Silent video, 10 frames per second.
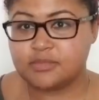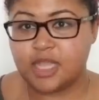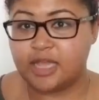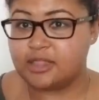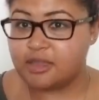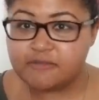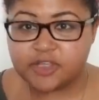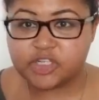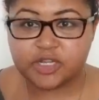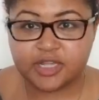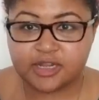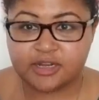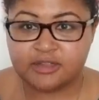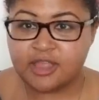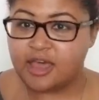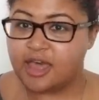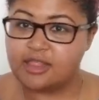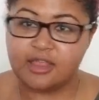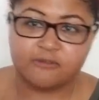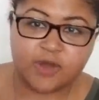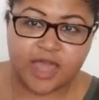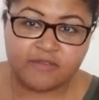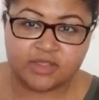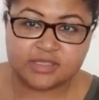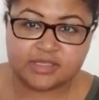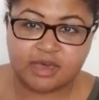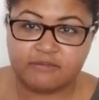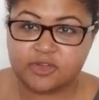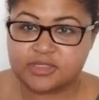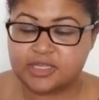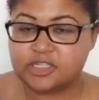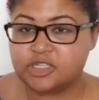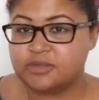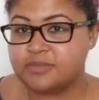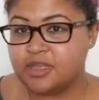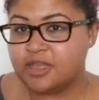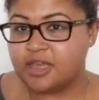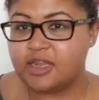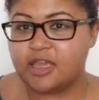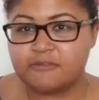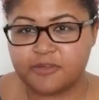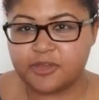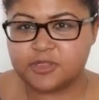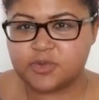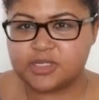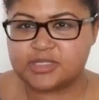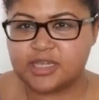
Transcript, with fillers: I love that you're here. I love we're having this conversation. And again, for those where it's